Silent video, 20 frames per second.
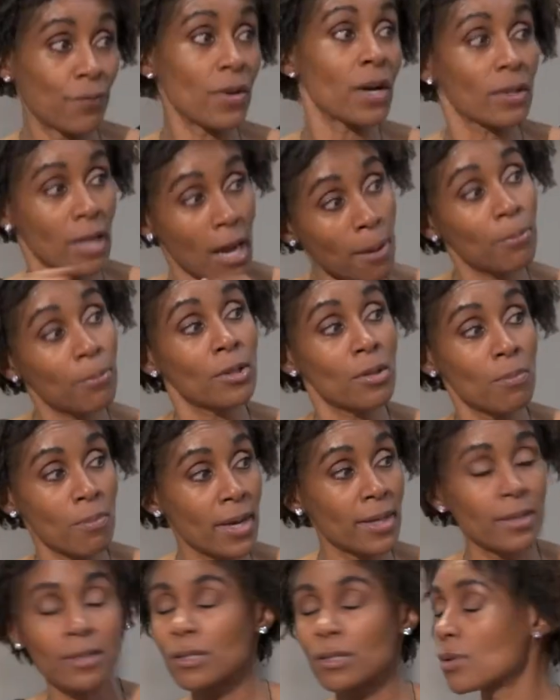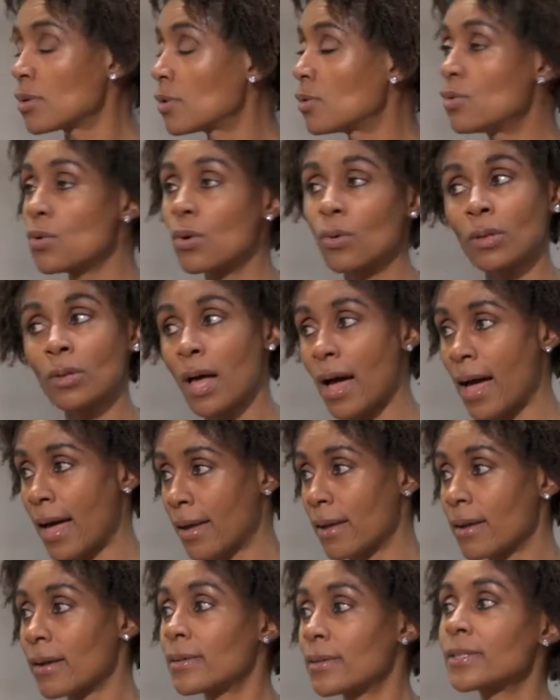a, couple of months, no lie.
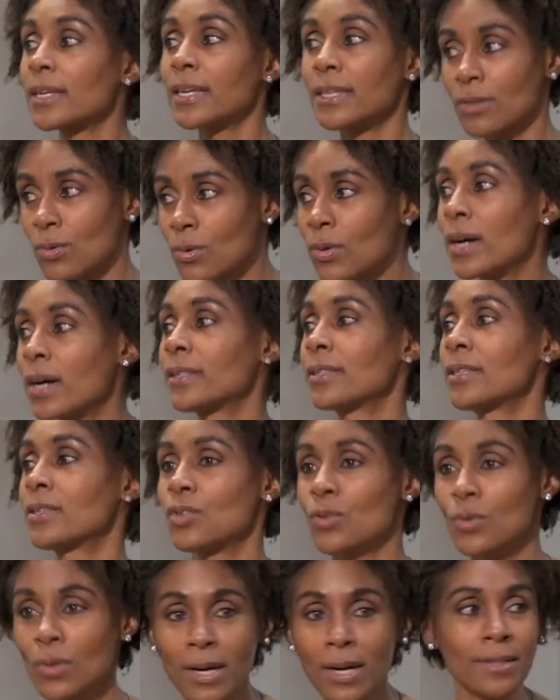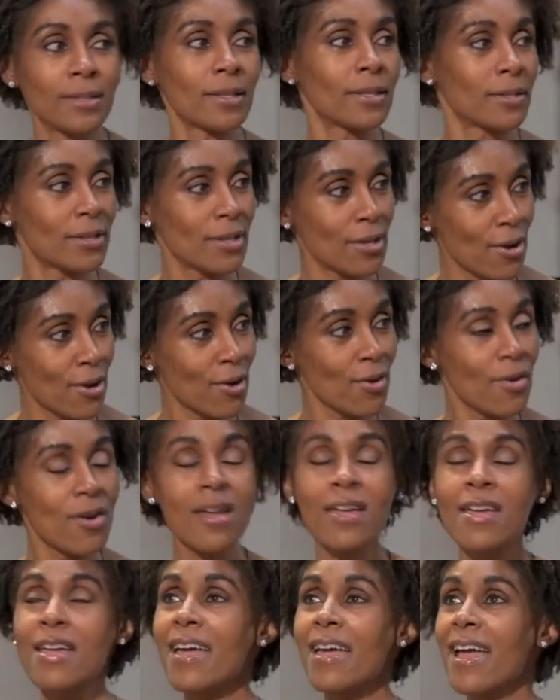I was like, you got this, you got this, you know.
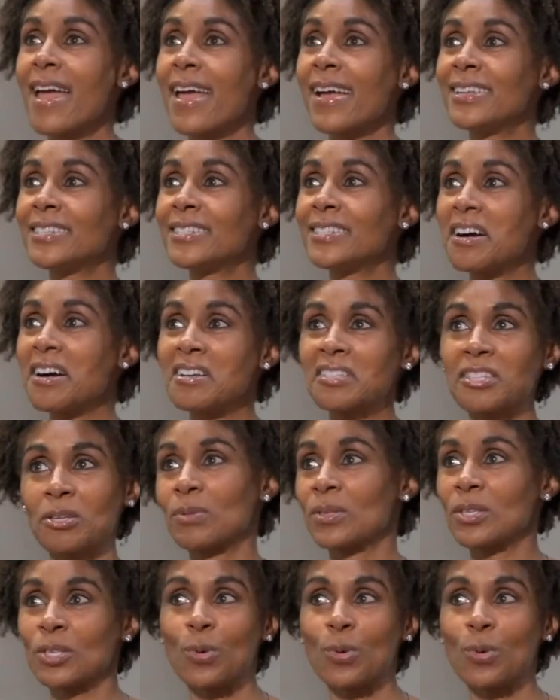And uh, so it's